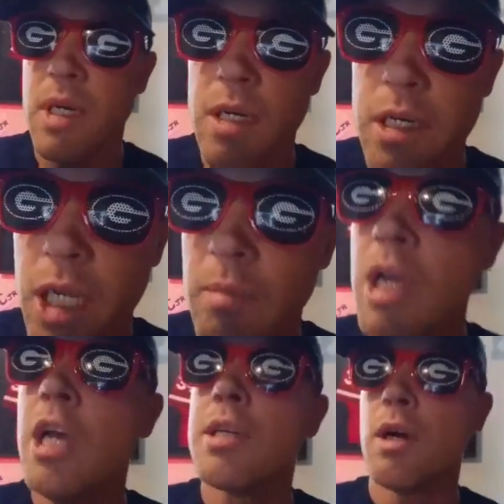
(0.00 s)
Yep.
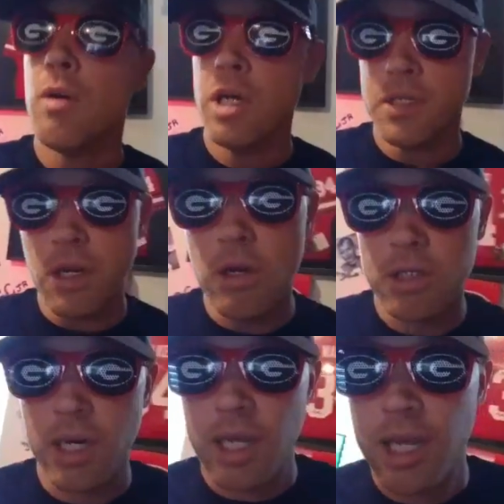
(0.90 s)
So we're going to talk
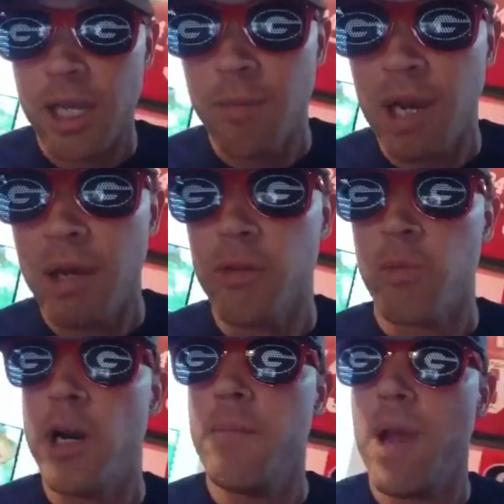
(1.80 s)
today about the
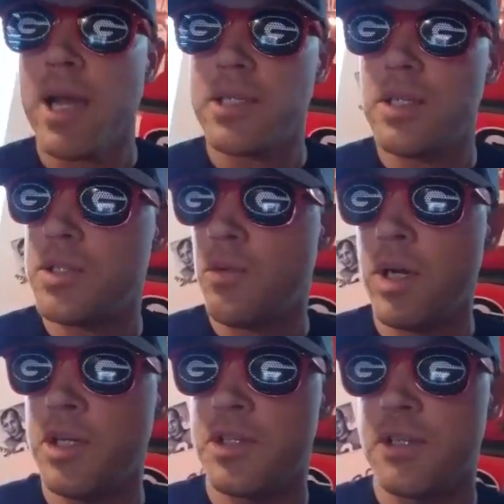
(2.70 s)
running back
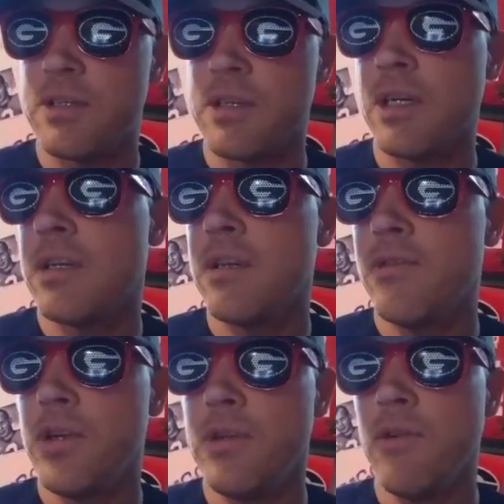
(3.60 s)
situation
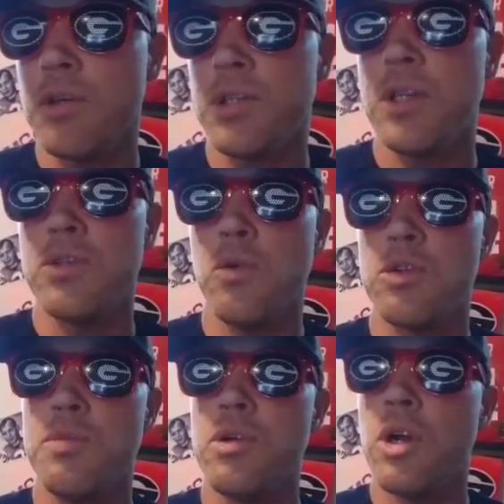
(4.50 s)
for the University of
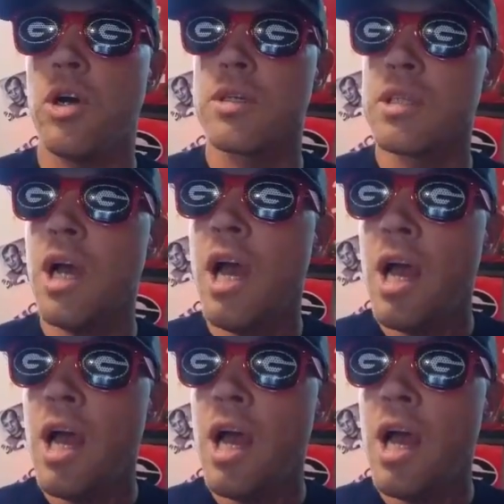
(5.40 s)
Georgia Bulldogs.